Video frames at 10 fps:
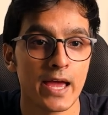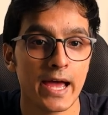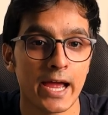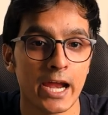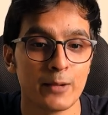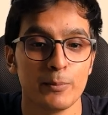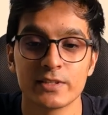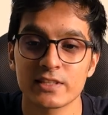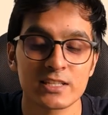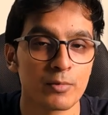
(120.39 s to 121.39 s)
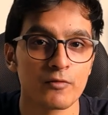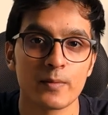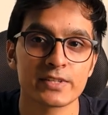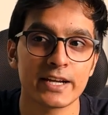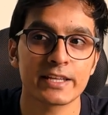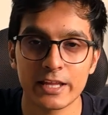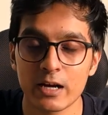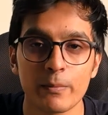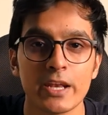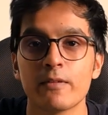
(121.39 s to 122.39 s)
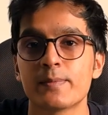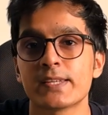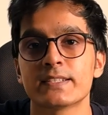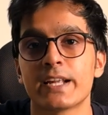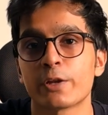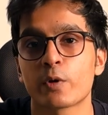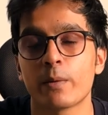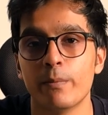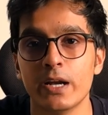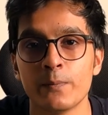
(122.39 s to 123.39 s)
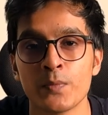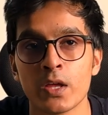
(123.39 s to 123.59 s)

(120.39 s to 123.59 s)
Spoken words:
And business type of website, there are many websites that you can build.